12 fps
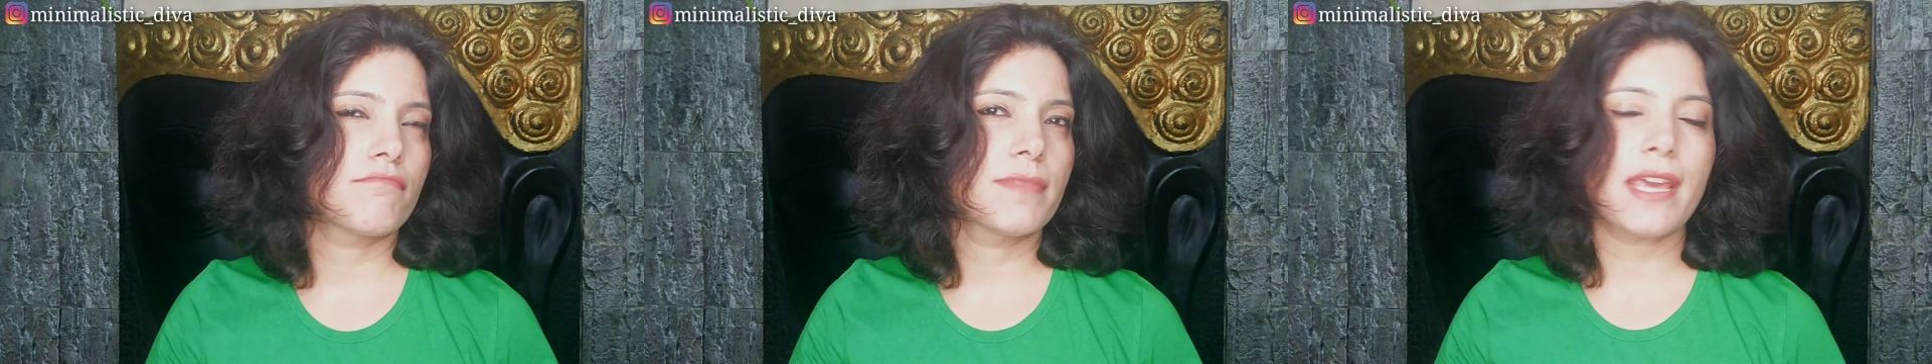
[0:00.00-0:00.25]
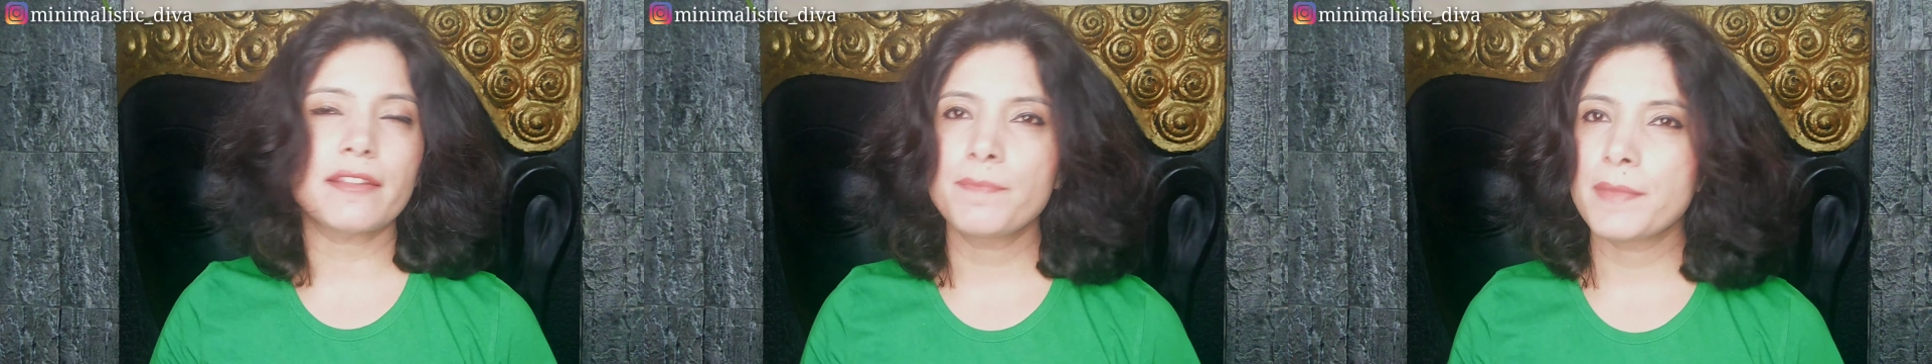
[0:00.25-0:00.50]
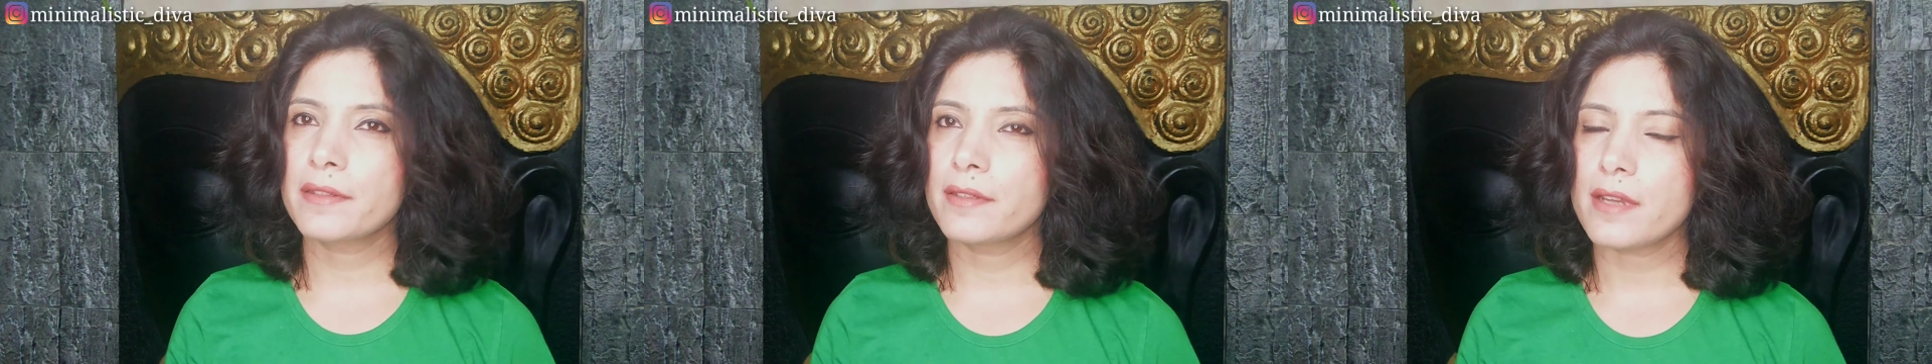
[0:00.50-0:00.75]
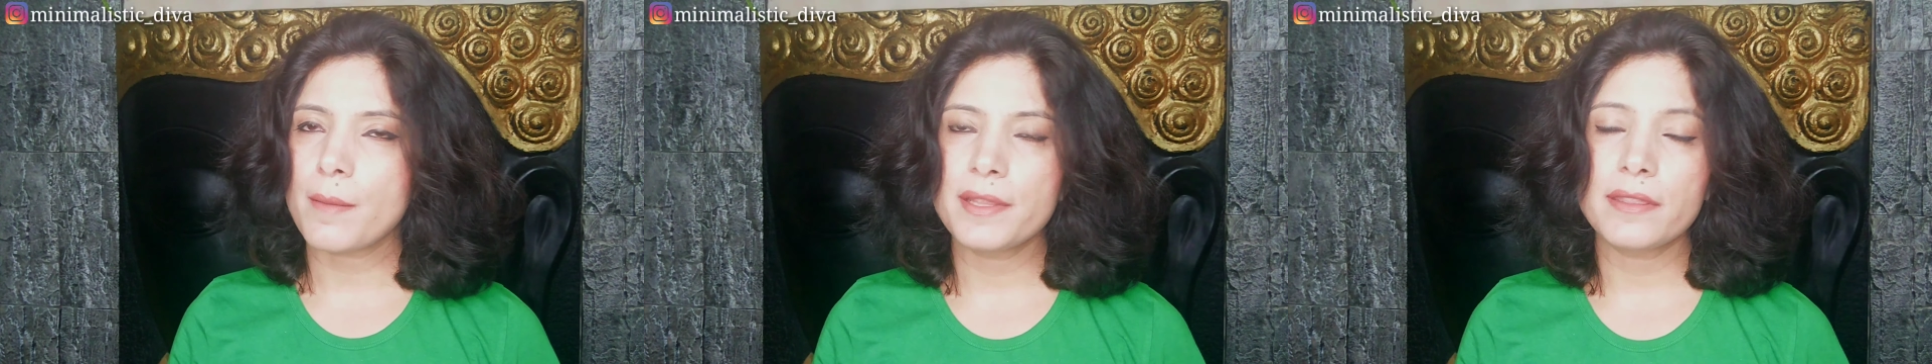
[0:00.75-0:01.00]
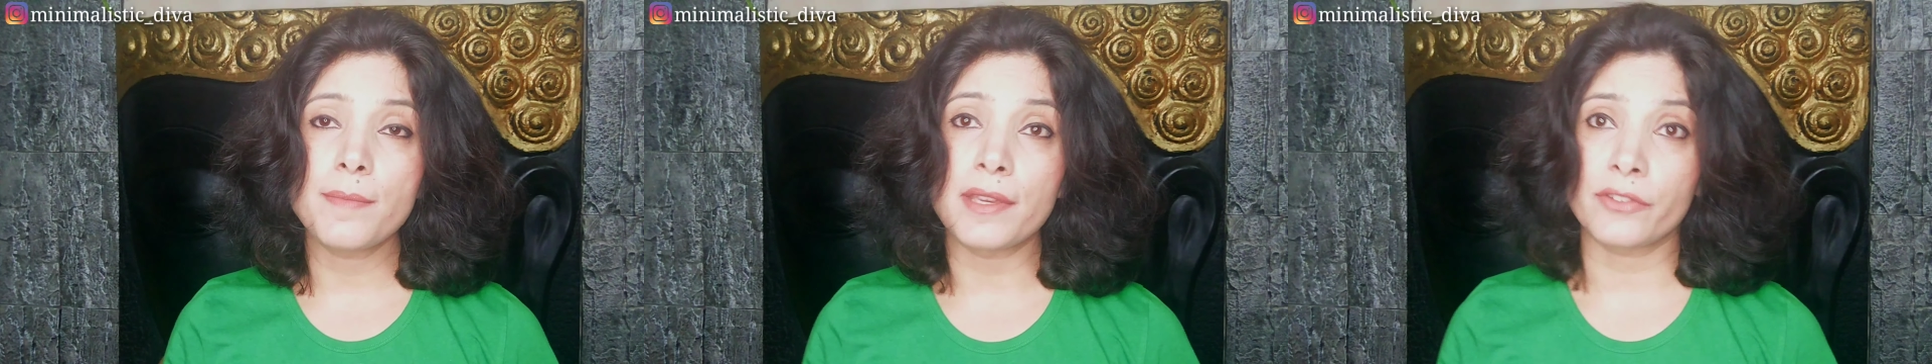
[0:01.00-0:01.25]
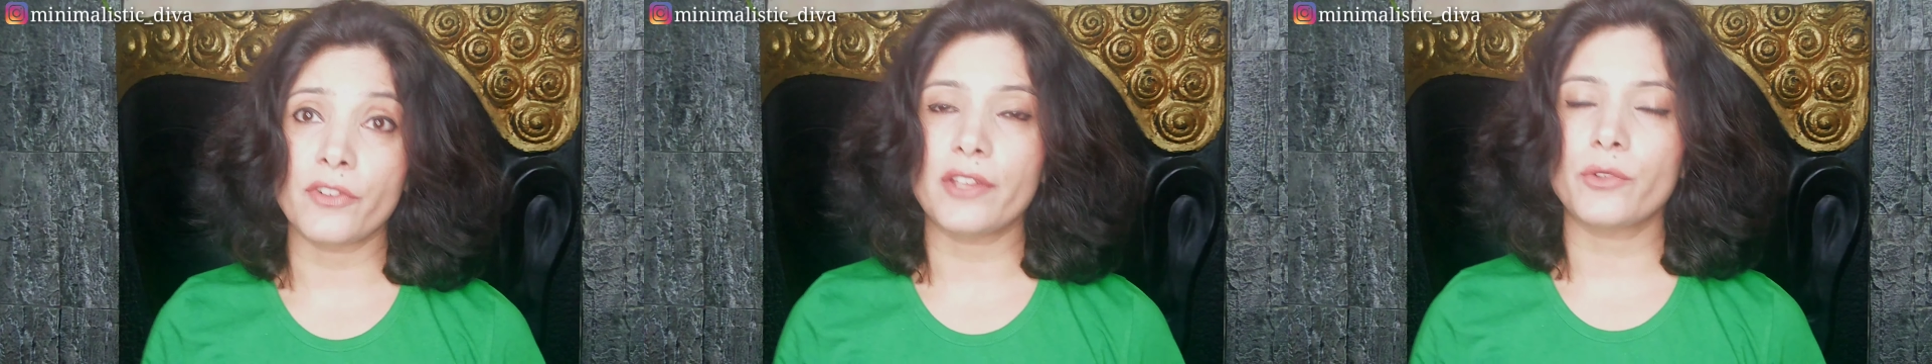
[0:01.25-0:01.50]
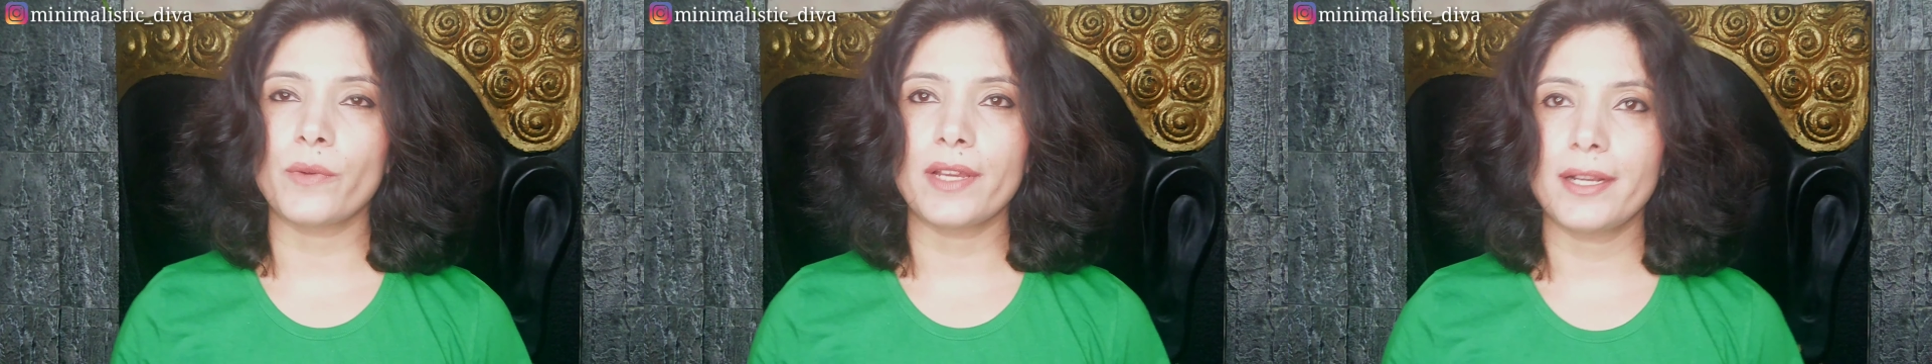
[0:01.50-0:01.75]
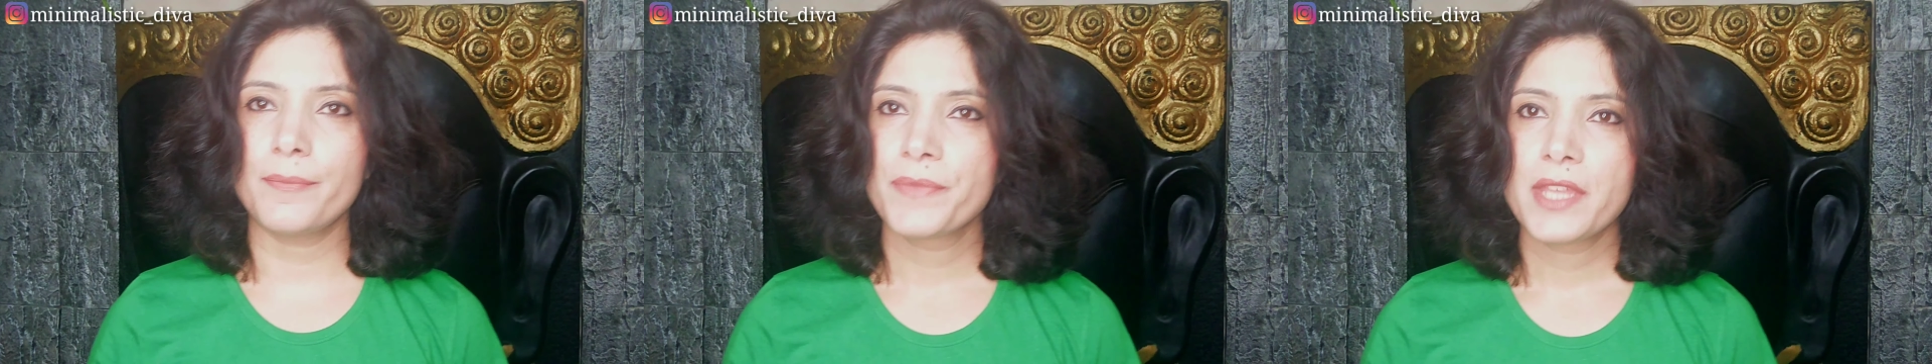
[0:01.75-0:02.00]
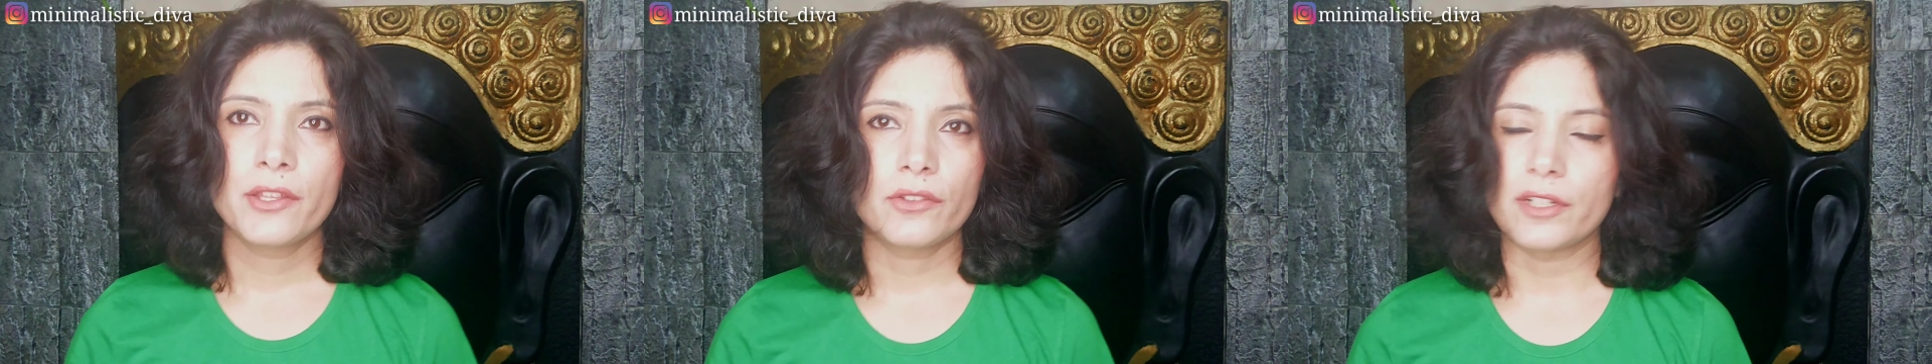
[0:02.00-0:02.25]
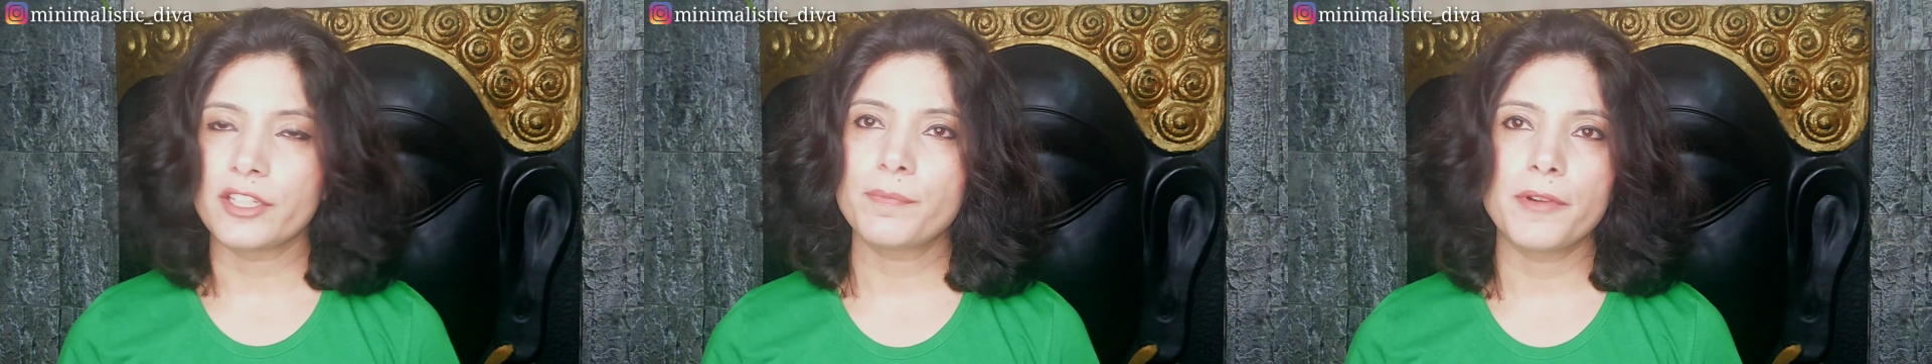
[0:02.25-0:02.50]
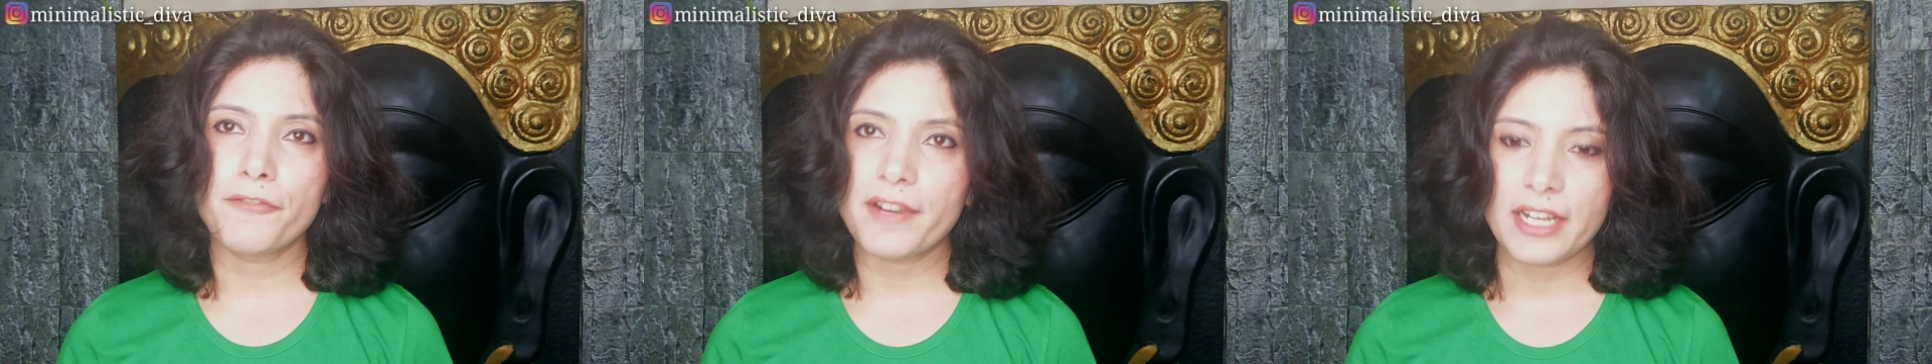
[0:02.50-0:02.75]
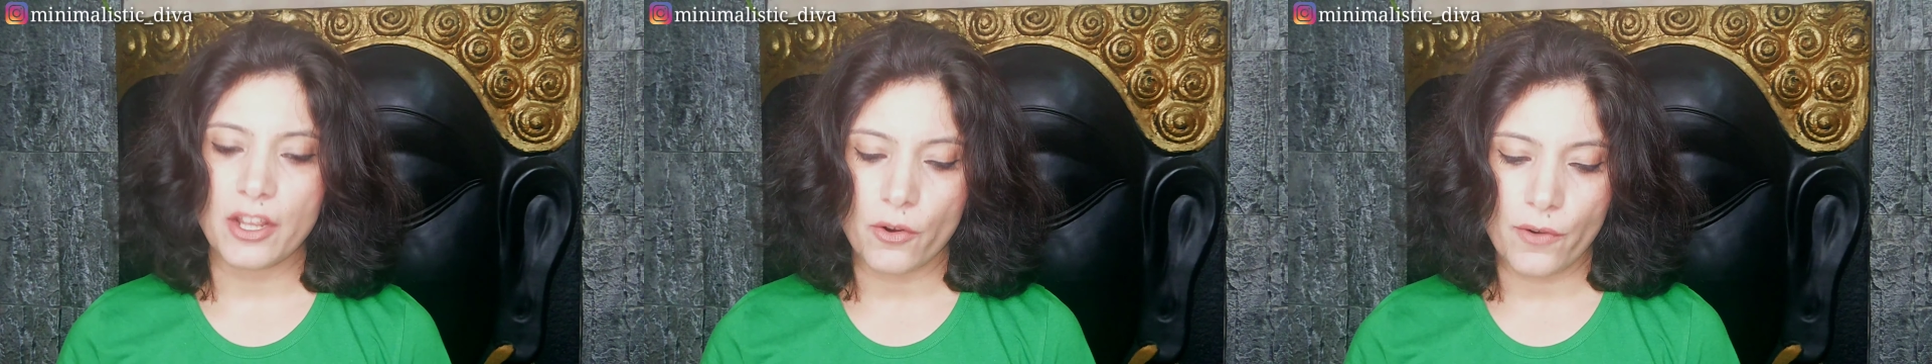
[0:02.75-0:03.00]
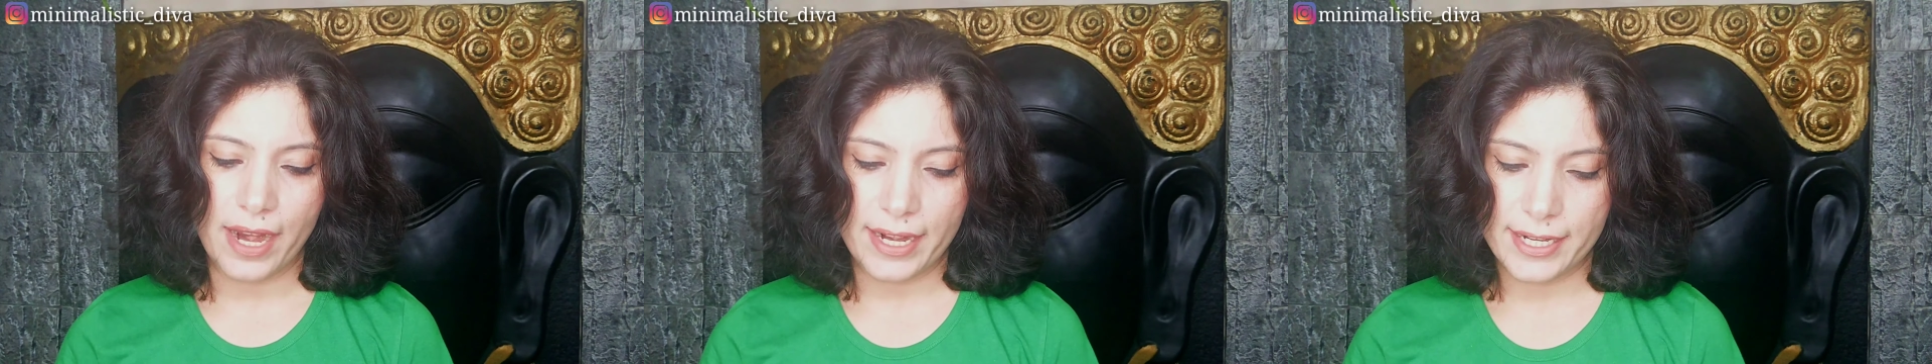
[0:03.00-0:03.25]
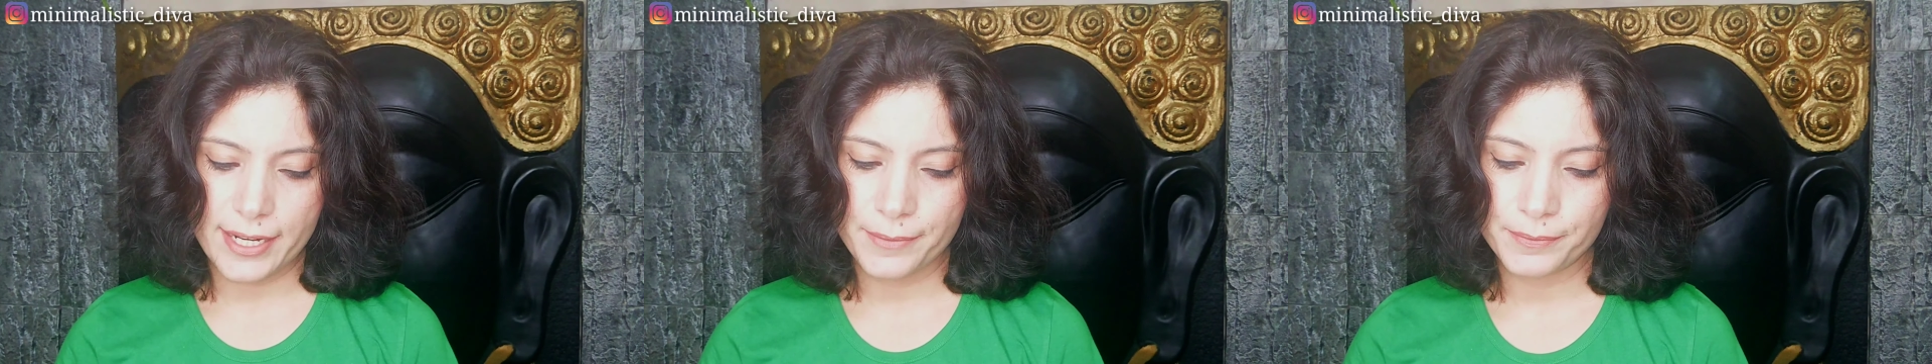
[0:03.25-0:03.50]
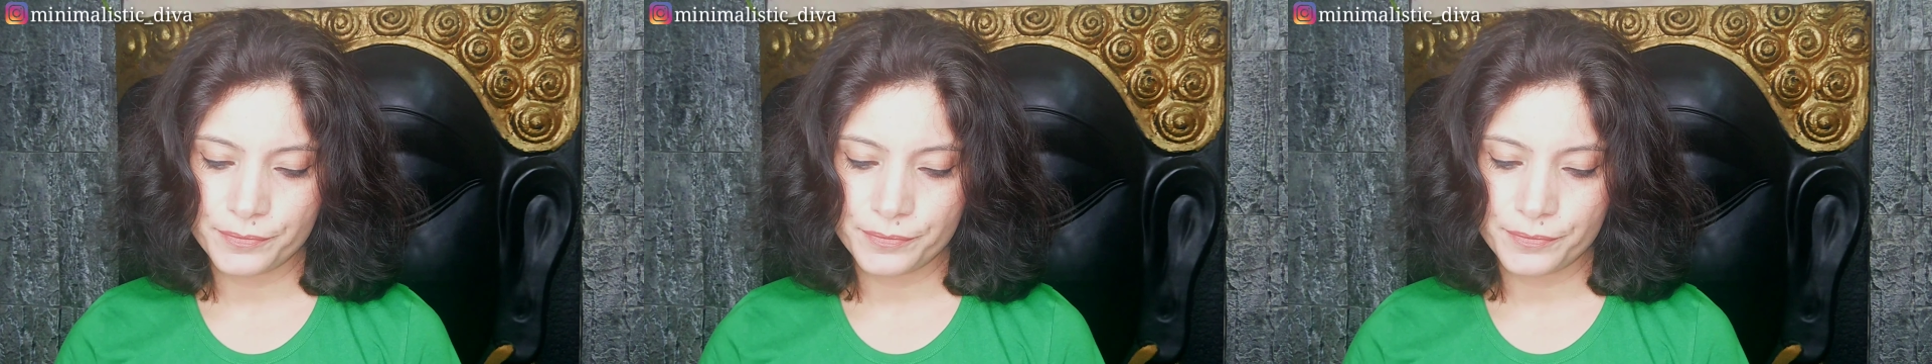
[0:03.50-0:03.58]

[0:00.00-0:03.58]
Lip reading: just mix it up in the mixer as well. So it's perfectly alright.